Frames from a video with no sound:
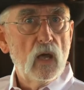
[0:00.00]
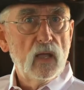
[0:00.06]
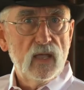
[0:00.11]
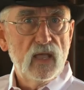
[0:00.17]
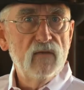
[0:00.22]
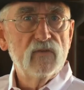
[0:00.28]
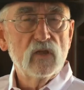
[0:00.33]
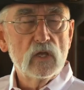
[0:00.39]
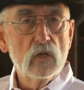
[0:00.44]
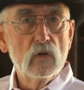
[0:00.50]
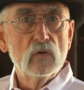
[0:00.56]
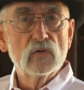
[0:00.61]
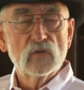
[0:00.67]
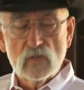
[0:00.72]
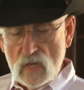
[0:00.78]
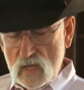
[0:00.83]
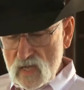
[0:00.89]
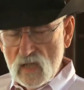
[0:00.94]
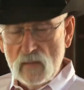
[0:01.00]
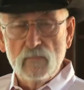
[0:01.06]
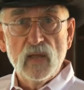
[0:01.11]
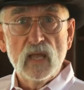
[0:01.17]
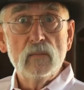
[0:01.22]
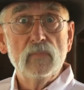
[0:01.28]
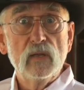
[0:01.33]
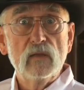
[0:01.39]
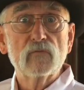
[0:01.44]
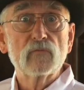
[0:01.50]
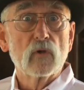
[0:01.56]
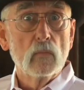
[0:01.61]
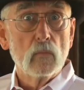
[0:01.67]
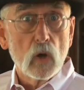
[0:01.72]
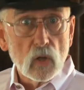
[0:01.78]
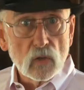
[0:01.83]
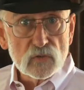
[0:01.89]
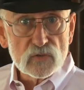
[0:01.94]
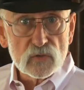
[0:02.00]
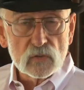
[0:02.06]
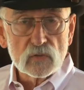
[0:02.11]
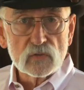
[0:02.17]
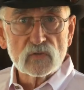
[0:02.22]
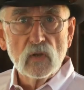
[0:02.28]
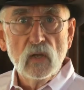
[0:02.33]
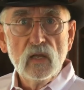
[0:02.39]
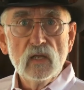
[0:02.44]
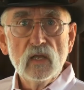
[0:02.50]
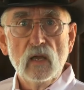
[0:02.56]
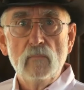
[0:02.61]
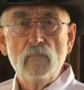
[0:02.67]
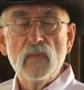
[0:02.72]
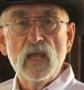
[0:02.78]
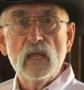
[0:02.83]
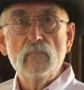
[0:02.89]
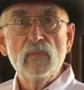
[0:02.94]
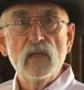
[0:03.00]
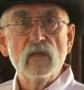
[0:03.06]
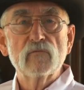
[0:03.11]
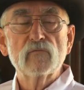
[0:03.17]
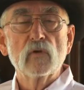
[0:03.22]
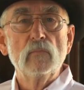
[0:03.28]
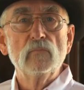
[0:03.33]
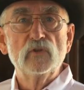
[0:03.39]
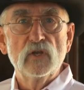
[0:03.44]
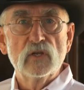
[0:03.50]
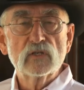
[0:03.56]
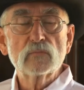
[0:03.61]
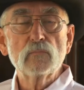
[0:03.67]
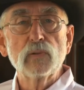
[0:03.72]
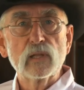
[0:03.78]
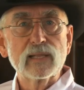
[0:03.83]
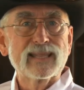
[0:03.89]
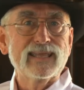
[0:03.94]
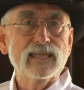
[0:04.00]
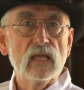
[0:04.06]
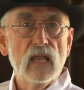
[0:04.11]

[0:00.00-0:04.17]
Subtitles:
heavy use, it may be from ulcers, it may be from just plain